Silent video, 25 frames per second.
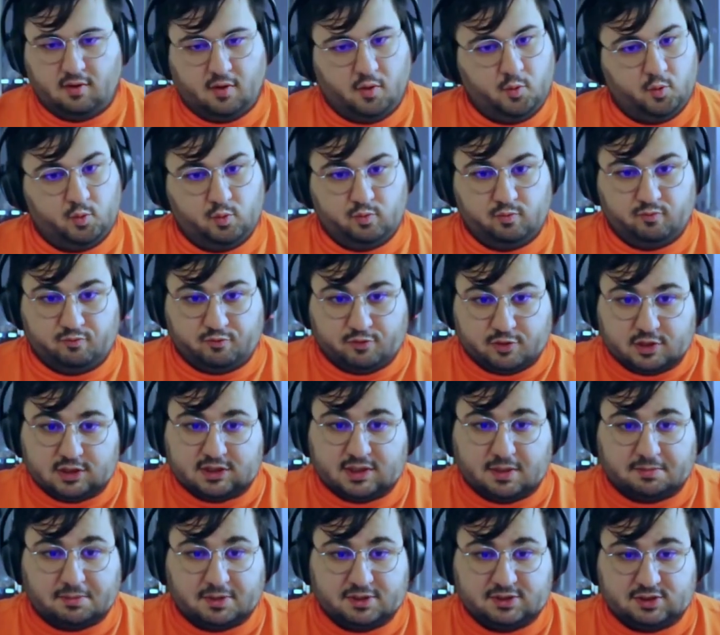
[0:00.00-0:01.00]
Oh, for
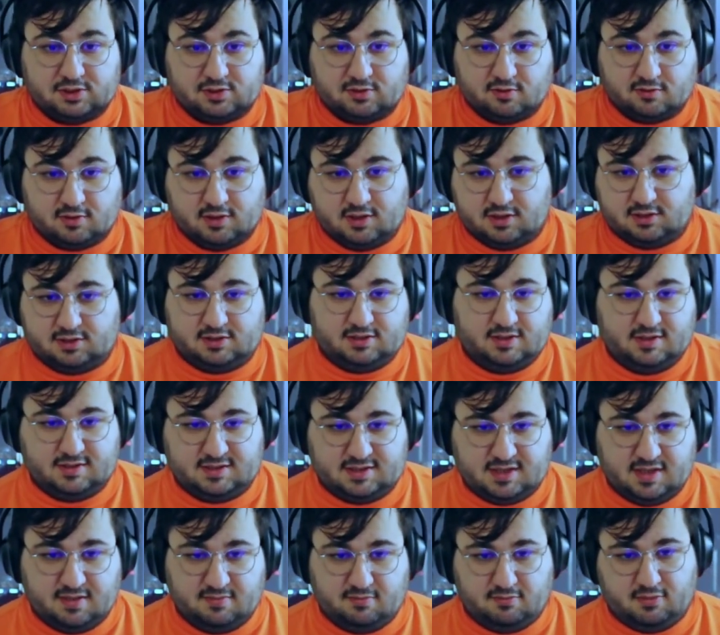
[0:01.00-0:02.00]
example, storage, the
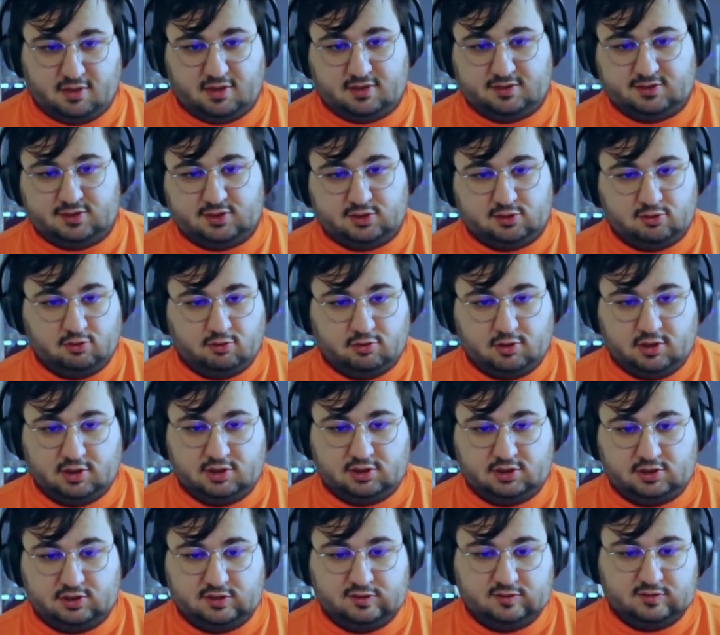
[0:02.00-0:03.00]
same, because
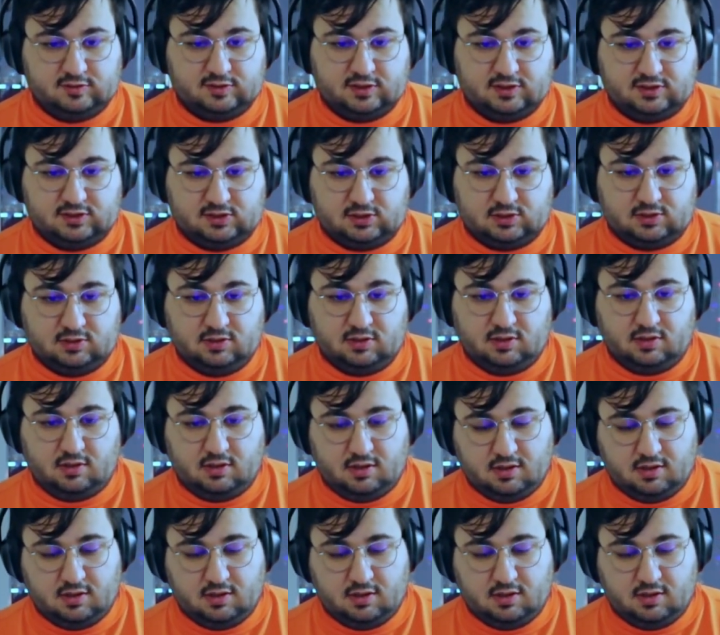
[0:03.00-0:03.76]
storage uses